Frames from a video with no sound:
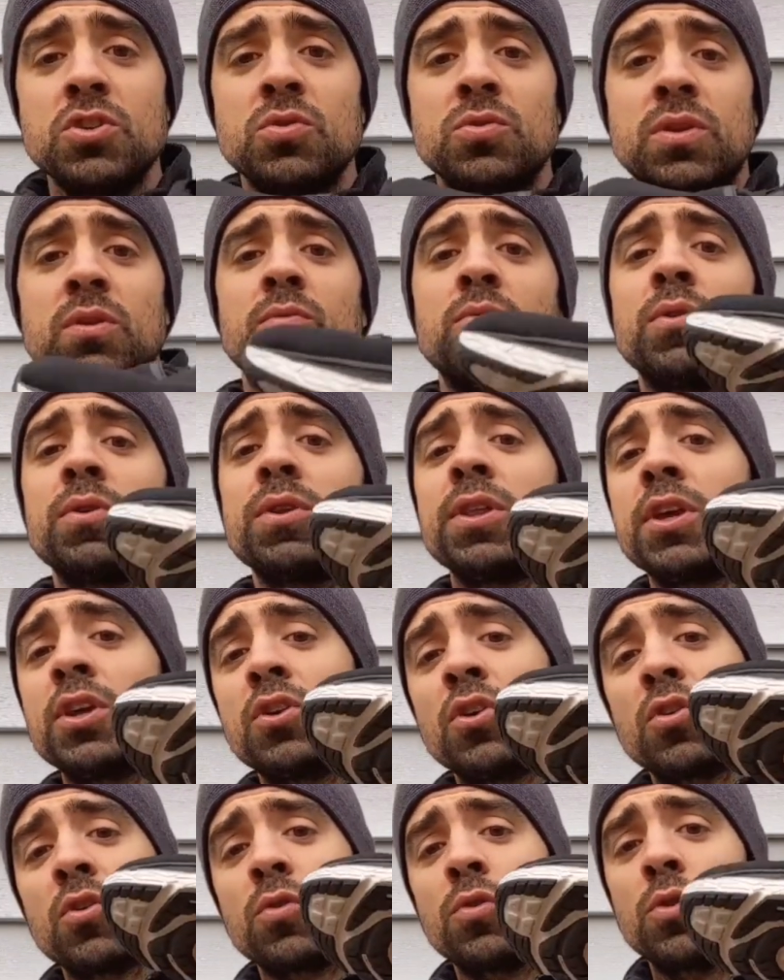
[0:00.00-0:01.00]
shoe did really
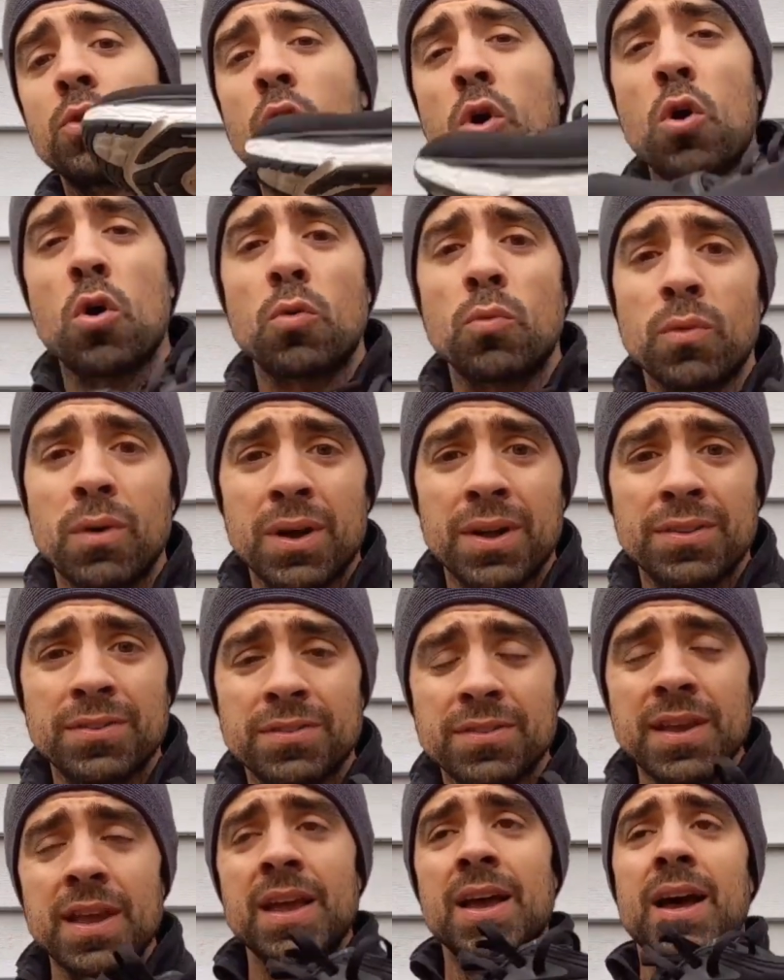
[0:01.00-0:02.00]
good on long
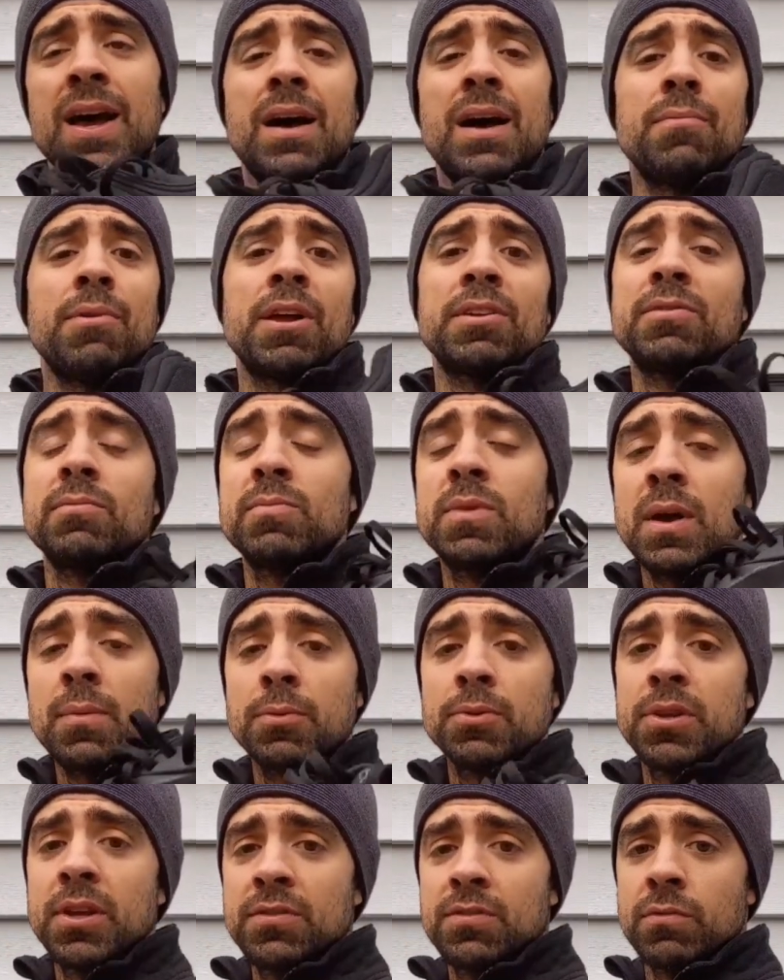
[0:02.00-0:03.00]
runs. Um, got some
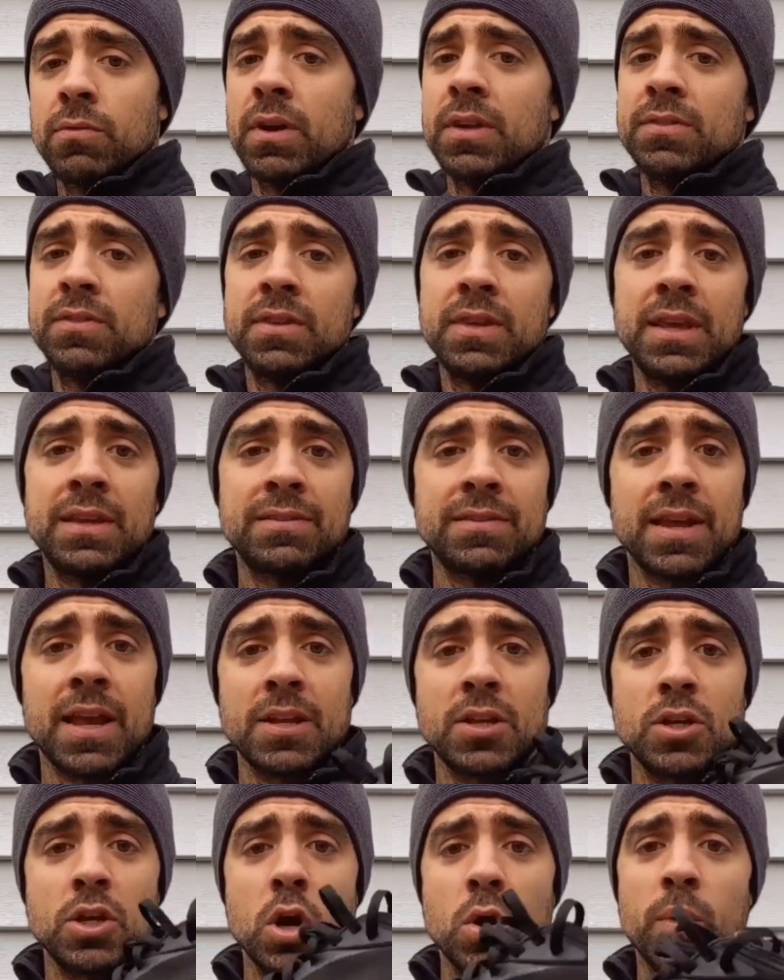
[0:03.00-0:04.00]
double digit runs in this,
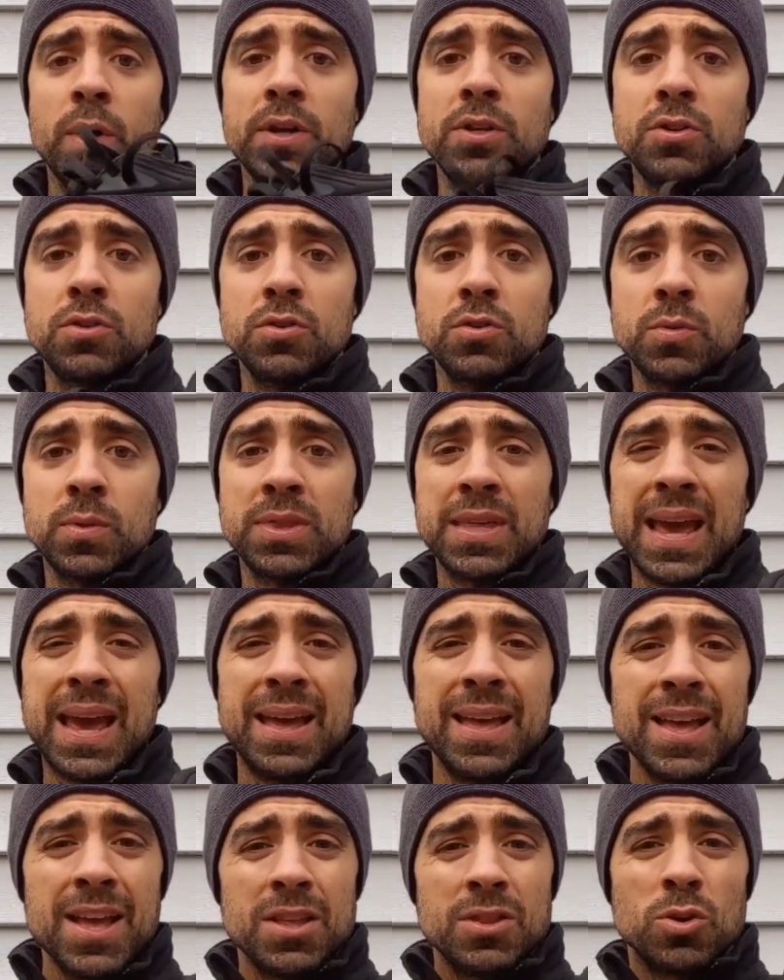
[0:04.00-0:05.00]
had no issues with
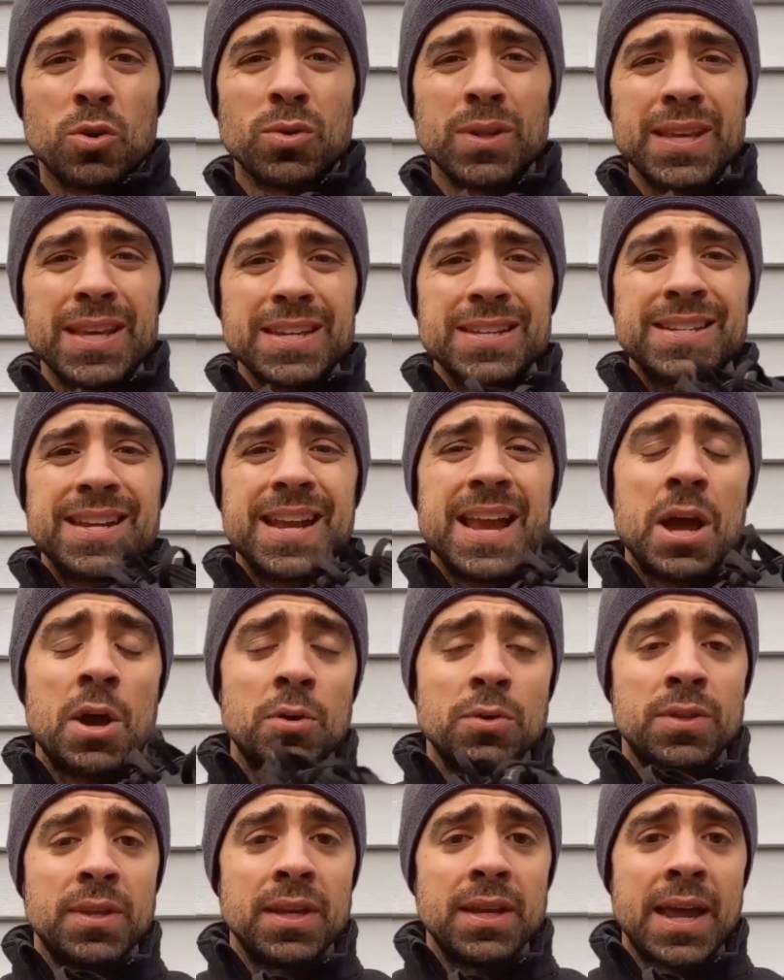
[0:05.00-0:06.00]
that. The only issue
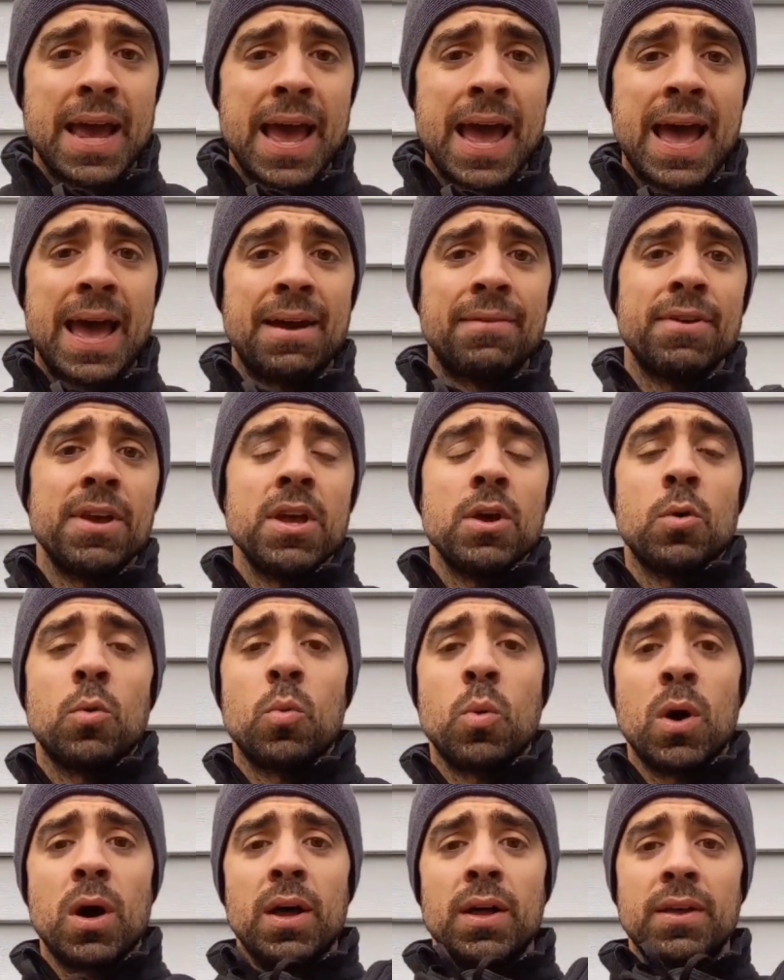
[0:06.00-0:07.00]
I did have
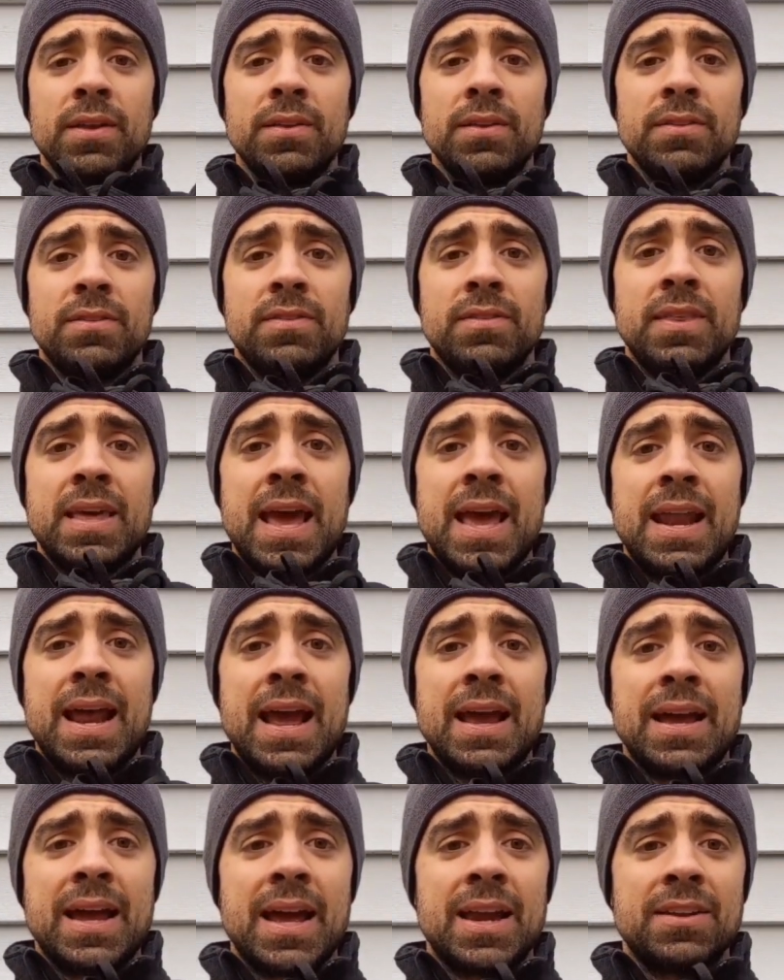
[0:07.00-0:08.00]
was that
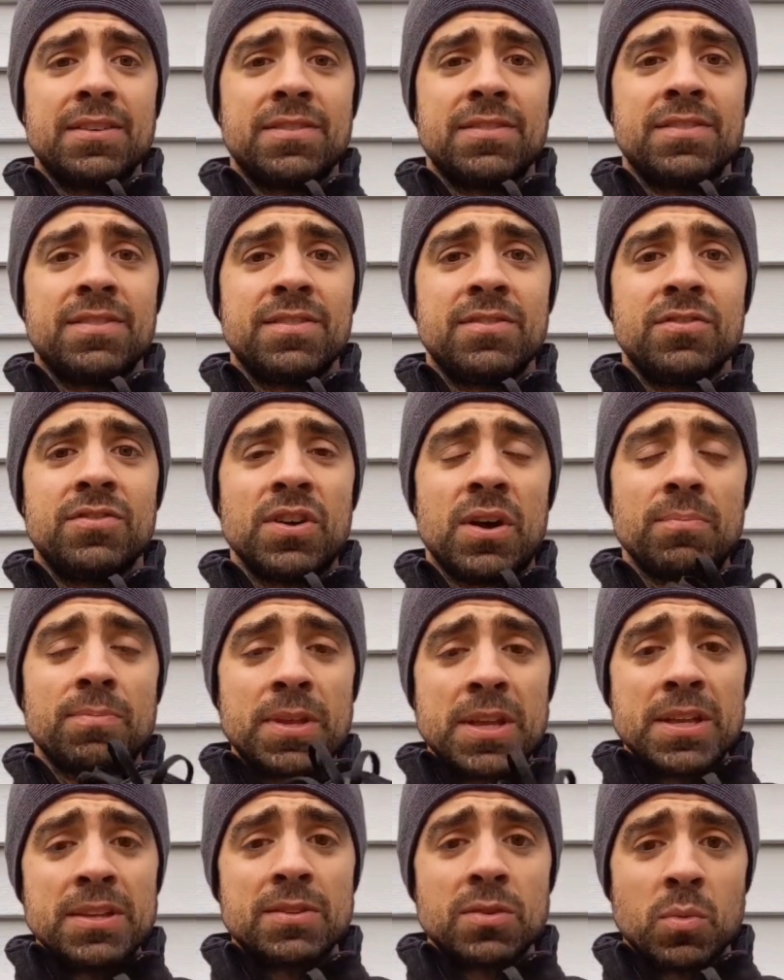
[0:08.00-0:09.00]
I kind of
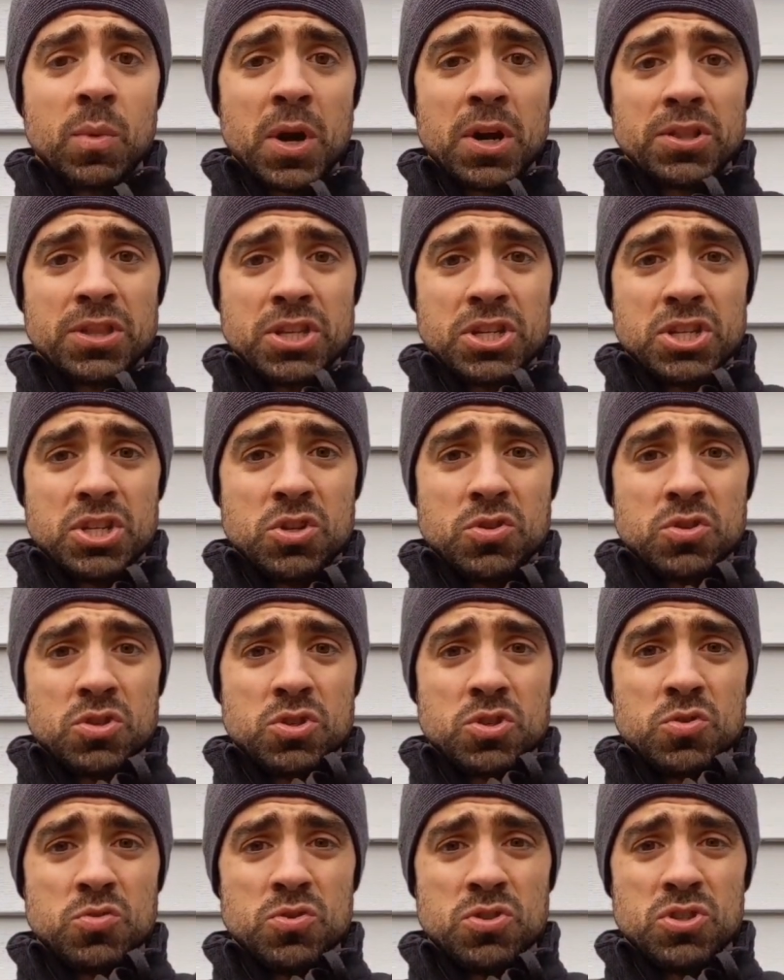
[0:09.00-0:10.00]
jumped into wearing these shoes
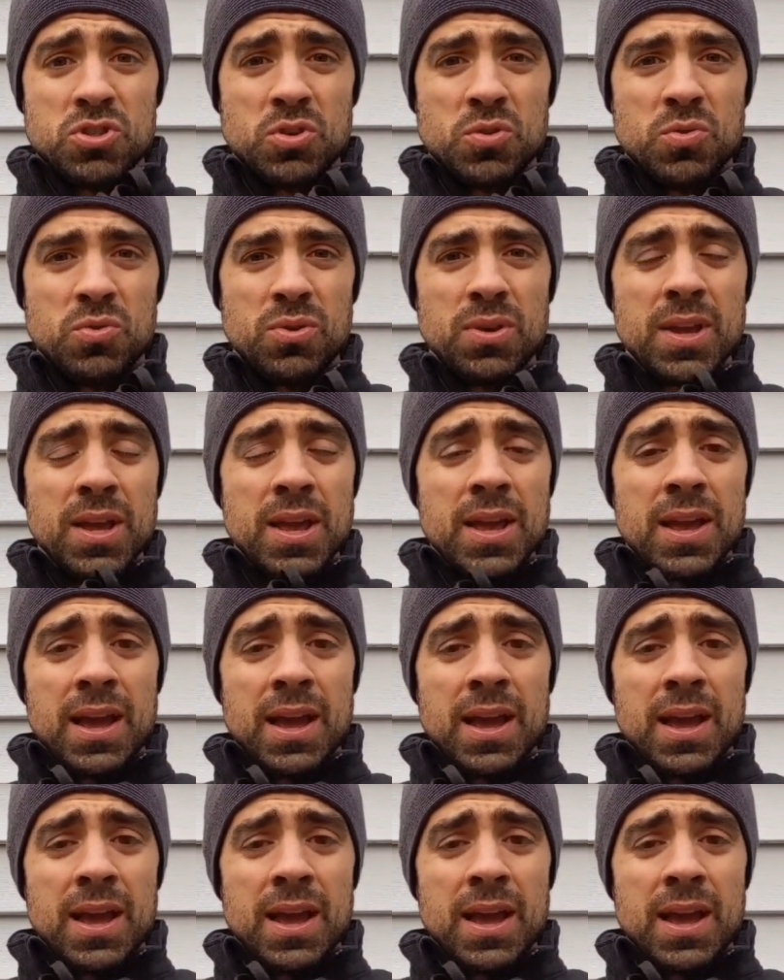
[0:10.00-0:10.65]
too soon.